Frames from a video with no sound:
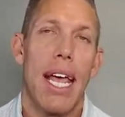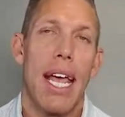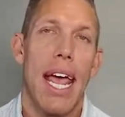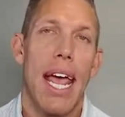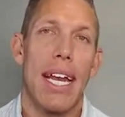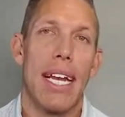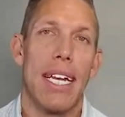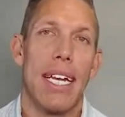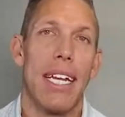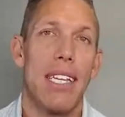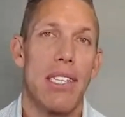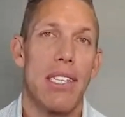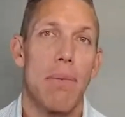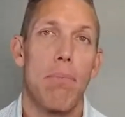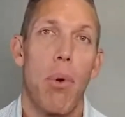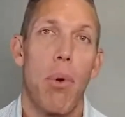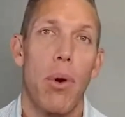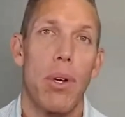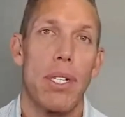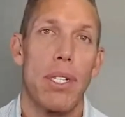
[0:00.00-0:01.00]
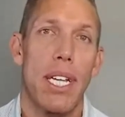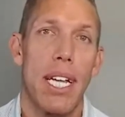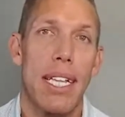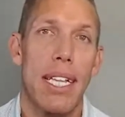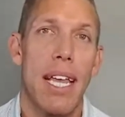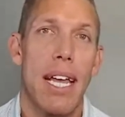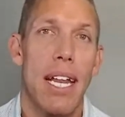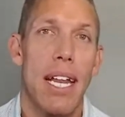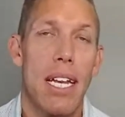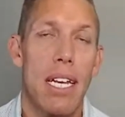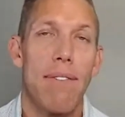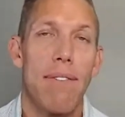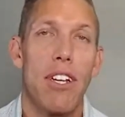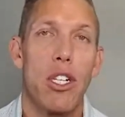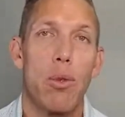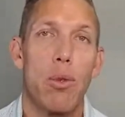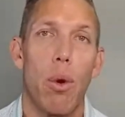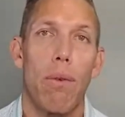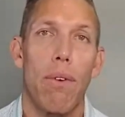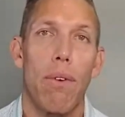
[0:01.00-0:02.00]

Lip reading: And it is important to get that individual